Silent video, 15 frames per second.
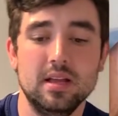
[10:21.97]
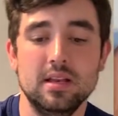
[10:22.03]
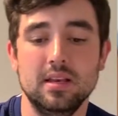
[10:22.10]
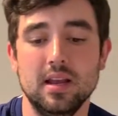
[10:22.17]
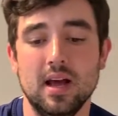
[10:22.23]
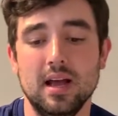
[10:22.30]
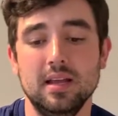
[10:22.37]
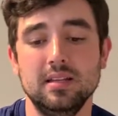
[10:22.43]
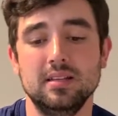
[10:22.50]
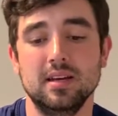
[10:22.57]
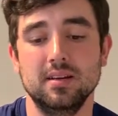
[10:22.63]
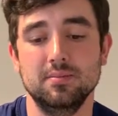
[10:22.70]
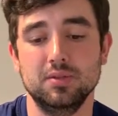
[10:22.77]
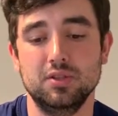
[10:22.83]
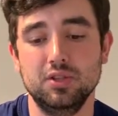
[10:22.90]
9
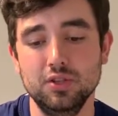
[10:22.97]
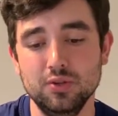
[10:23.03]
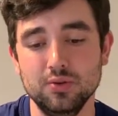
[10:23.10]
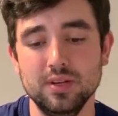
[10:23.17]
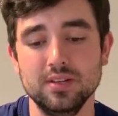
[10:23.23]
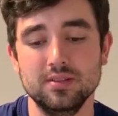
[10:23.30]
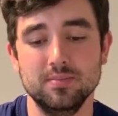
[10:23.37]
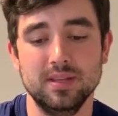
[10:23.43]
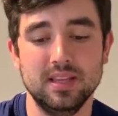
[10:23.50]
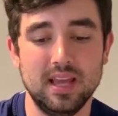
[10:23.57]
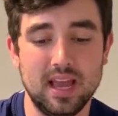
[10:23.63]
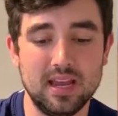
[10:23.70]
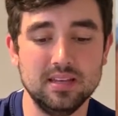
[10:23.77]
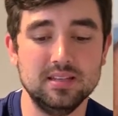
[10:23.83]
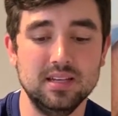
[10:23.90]
times 2 gives me the
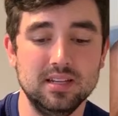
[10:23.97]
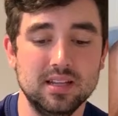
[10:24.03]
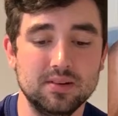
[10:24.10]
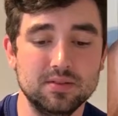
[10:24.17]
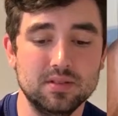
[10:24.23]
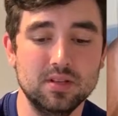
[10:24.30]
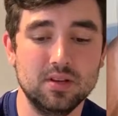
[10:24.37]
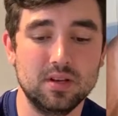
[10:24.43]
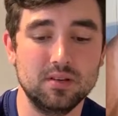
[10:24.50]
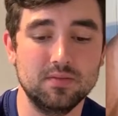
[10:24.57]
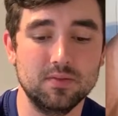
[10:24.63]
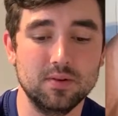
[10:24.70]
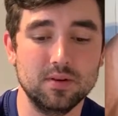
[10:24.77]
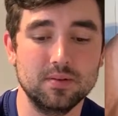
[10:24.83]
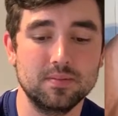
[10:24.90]
18 I was looking
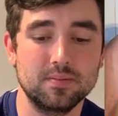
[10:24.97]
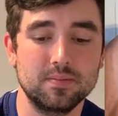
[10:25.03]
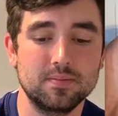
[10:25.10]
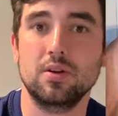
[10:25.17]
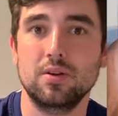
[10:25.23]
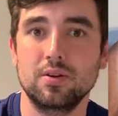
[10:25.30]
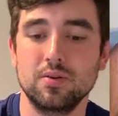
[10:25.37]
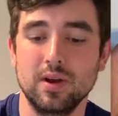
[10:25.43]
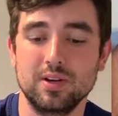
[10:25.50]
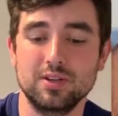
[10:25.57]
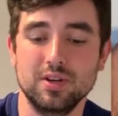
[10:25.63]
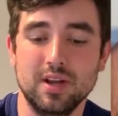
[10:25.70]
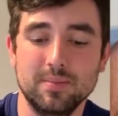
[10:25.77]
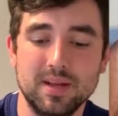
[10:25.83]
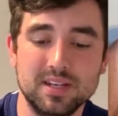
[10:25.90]
for. Correction,
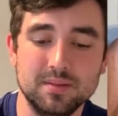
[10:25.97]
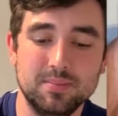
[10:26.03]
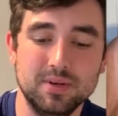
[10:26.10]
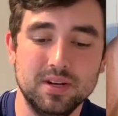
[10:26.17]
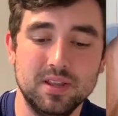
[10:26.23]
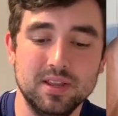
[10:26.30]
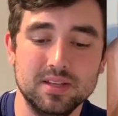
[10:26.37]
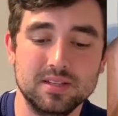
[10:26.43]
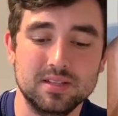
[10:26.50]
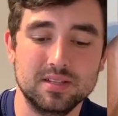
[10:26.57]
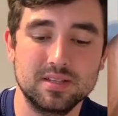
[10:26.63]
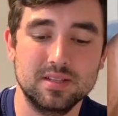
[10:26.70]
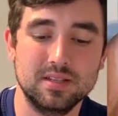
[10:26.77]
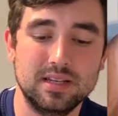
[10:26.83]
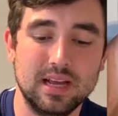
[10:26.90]
I meant to put this
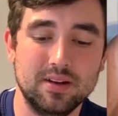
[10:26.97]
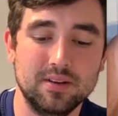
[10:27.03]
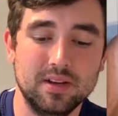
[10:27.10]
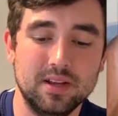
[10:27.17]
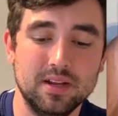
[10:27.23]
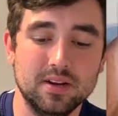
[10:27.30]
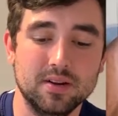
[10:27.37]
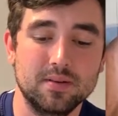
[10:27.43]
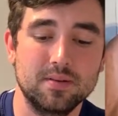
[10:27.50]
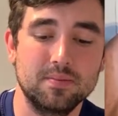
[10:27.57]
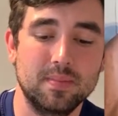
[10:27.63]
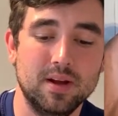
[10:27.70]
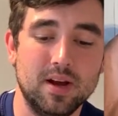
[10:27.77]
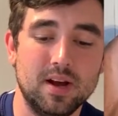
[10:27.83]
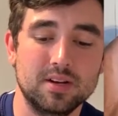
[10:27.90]
down here.
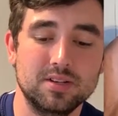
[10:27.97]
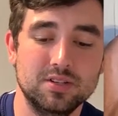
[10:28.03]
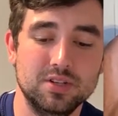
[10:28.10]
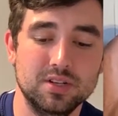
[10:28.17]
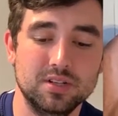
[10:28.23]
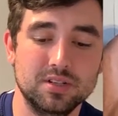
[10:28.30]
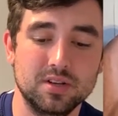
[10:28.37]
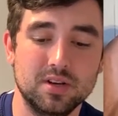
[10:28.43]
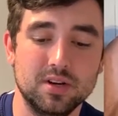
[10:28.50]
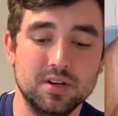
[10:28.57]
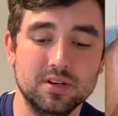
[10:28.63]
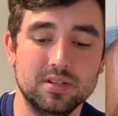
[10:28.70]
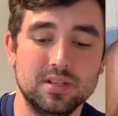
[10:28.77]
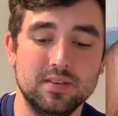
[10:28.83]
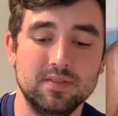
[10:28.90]
My oxygens are
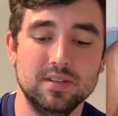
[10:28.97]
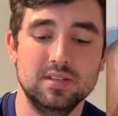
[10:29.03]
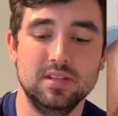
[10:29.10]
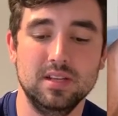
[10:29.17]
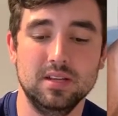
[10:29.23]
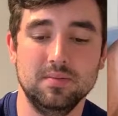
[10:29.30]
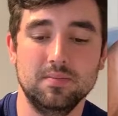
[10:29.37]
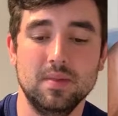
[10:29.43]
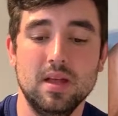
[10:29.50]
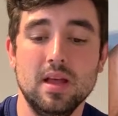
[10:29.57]
17.